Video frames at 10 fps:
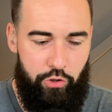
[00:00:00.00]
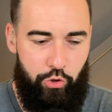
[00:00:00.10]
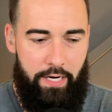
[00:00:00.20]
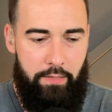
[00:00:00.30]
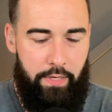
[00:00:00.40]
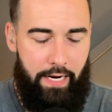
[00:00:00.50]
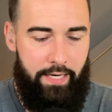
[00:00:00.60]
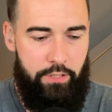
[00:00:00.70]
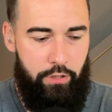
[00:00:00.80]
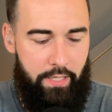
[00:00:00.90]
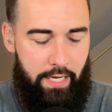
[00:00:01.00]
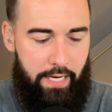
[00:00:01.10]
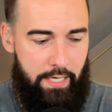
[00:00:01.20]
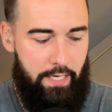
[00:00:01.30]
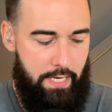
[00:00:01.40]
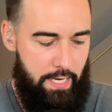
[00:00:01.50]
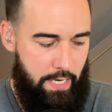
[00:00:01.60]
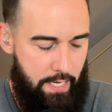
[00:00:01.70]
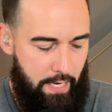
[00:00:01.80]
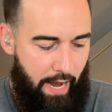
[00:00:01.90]
do the train, but I took a
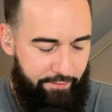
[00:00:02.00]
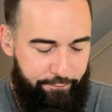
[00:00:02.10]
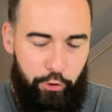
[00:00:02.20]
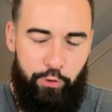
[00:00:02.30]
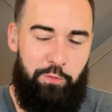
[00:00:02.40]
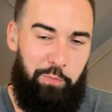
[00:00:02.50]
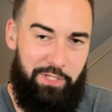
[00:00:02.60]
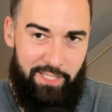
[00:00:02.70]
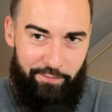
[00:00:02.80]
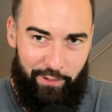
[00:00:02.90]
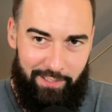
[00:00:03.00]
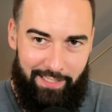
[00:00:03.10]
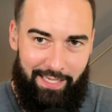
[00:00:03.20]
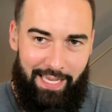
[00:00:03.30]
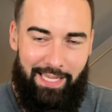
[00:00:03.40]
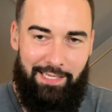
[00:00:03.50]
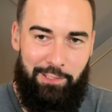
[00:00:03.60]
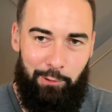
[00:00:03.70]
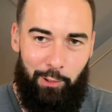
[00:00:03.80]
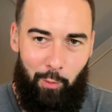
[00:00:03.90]
I flew specifically
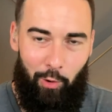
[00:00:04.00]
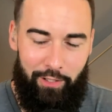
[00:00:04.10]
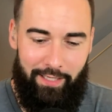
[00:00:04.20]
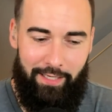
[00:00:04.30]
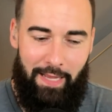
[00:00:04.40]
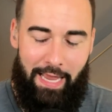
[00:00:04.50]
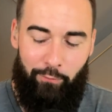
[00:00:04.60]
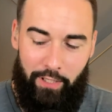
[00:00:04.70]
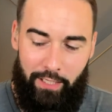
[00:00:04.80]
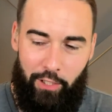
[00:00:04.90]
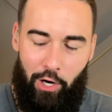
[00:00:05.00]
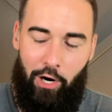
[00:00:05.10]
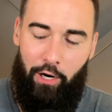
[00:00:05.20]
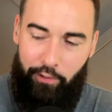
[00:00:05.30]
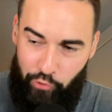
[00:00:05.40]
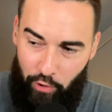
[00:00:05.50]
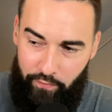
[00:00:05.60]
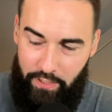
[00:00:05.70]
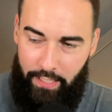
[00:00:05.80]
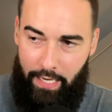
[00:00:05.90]
into LaGuardia and rented a car and drove
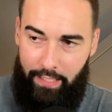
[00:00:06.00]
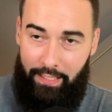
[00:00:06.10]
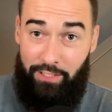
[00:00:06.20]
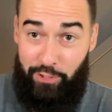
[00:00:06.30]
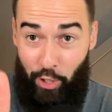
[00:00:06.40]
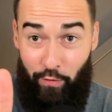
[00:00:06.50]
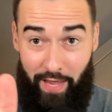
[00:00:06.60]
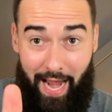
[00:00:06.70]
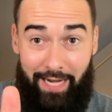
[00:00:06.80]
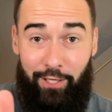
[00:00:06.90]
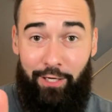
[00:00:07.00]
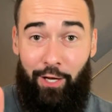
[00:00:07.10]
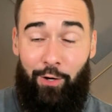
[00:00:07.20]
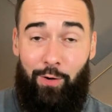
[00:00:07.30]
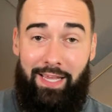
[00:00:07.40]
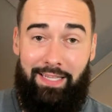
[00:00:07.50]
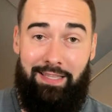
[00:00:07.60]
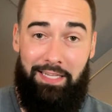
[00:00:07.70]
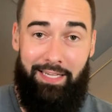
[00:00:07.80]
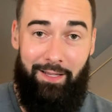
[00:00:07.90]
it to Connecticut so that I could go hit
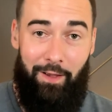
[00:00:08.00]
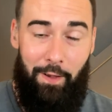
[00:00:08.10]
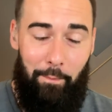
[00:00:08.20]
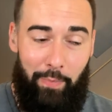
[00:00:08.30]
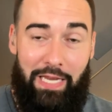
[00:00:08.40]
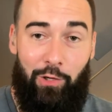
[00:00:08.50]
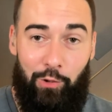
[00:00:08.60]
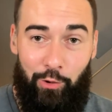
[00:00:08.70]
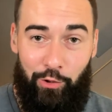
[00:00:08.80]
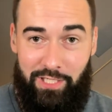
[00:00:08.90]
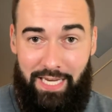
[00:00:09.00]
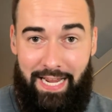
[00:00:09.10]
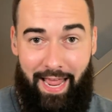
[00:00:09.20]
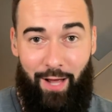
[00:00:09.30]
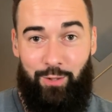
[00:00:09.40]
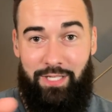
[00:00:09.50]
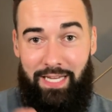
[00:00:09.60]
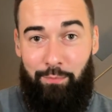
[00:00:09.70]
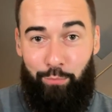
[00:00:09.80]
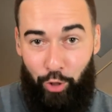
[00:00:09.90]
the Peter Luger Steakhouse
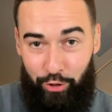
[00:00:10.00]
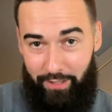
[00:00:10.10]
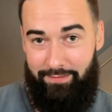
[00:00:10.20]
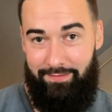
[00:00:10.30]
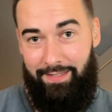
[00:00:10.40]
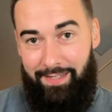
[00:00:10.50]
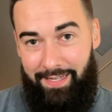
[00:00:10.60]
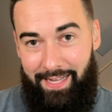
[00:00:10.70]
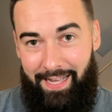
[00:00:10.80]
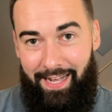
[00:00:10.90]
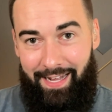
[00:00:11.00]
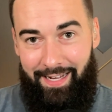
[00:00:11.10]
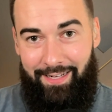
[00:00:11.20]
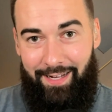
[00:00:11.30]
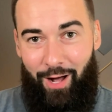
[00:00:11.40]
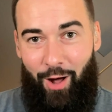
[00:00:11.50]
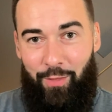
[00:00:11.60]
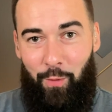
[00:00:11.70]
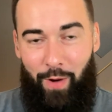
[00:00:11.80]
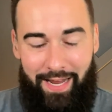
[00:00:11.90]
in Brooklyn. There you go. Uh, on
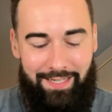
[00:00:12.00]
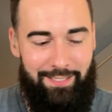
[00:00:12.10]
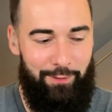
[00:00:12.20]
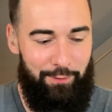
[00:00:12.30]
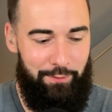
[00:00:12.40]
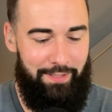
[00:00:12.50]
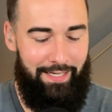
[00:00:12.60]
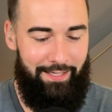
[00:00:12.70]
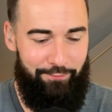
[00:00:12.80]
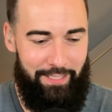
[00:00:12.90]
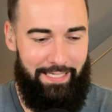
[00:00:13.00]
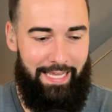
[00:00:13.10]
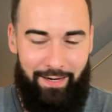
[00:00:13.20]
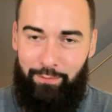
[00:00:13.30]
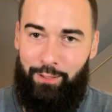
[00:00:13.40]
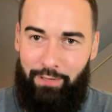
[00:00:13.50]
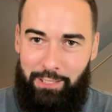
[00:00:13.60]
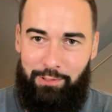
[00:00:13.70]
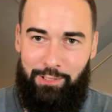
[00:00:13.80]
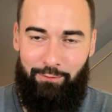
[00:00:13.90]
the way to uh, freaking Edible Arrangements